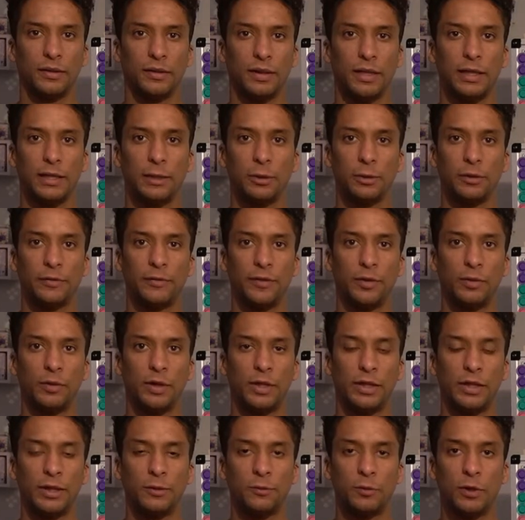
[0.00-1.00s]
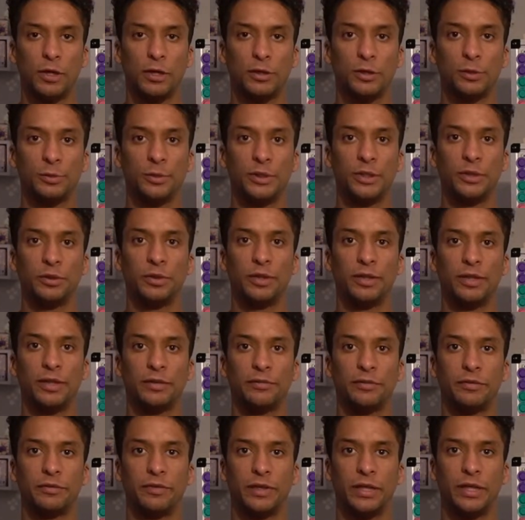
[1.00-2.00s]
Hello everyone and welcome to
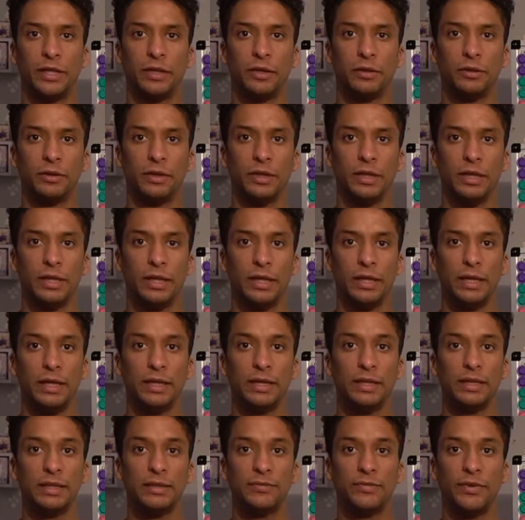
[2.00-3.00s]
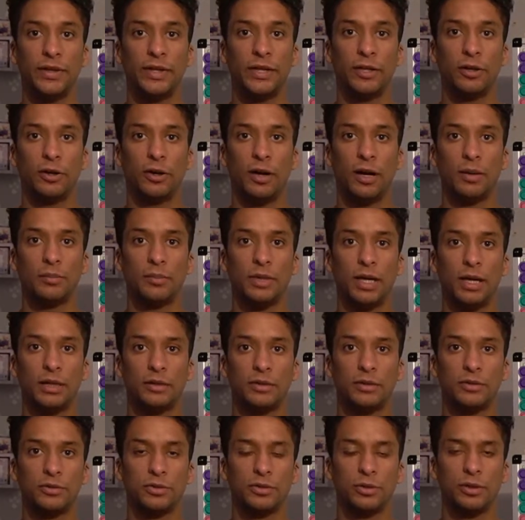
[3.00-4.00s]
another video. In this video I'm
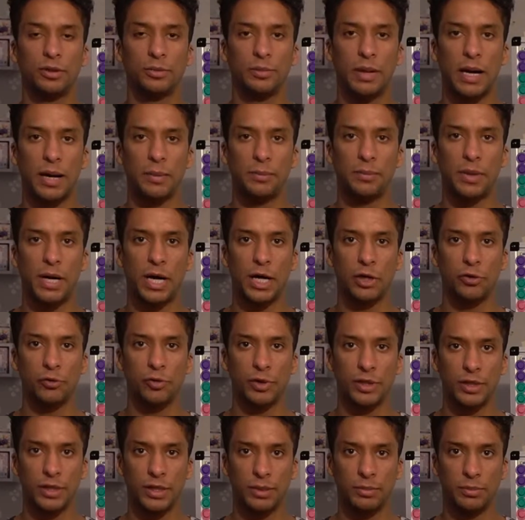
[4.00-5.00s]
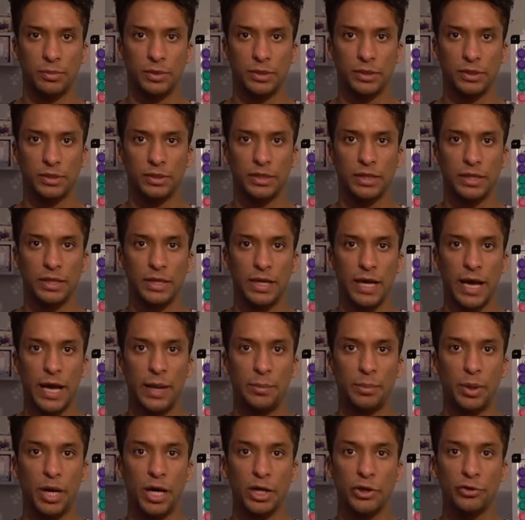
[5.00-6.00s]
going to talk about binary numbers.
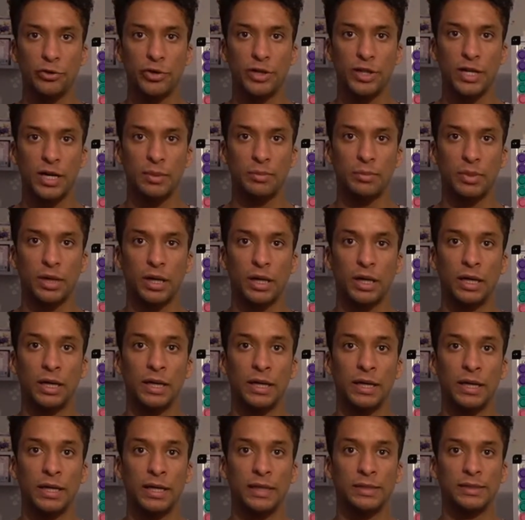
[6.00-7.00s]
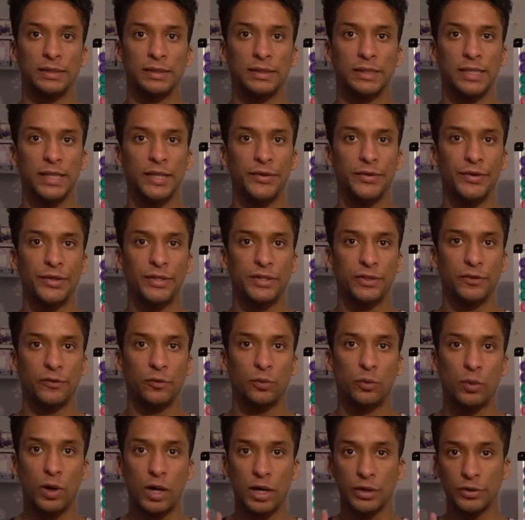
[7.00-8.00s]
A binary number is a series
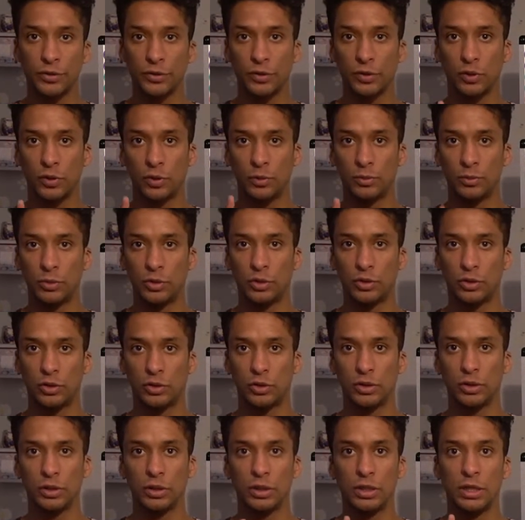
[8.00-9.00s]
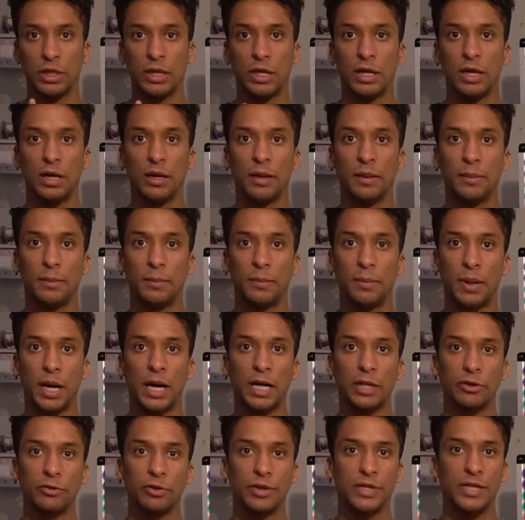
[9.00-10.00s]
of one or more
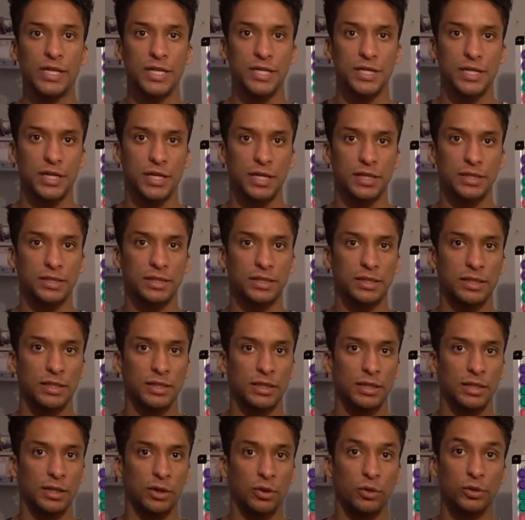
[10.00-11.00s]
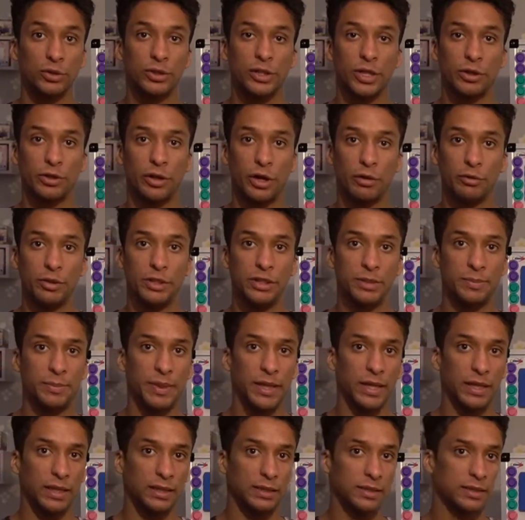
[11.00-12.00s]
binary digits, also known as
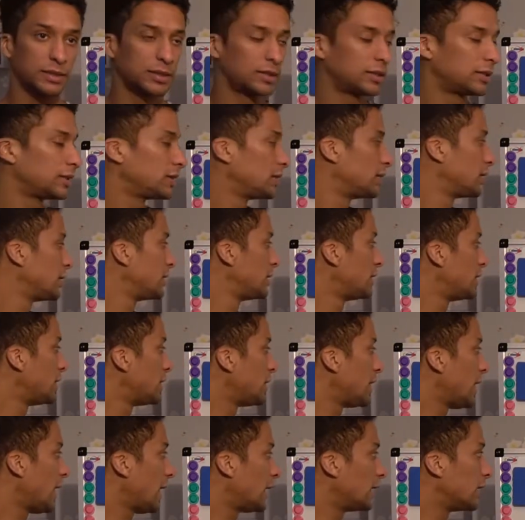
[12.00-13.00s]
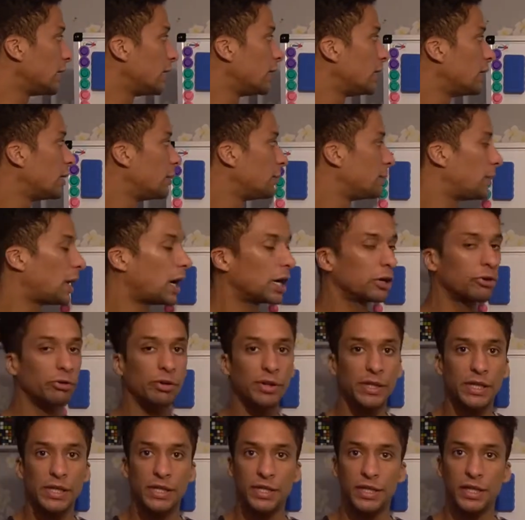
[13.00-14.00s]
bits. And a
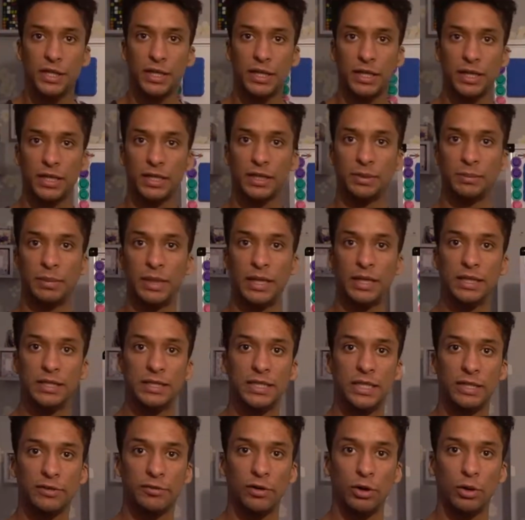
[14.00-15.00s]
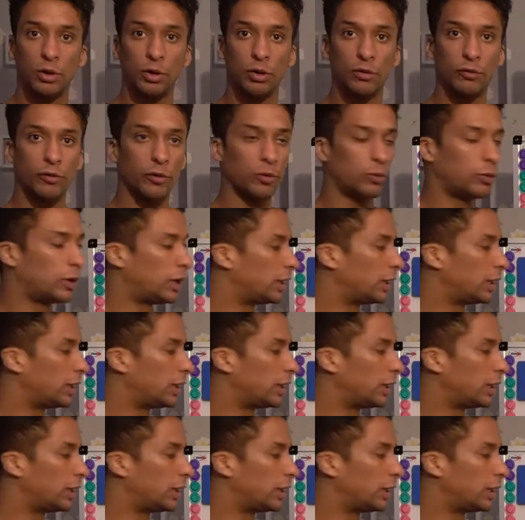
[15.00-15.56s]
binary digit can be a 0 or a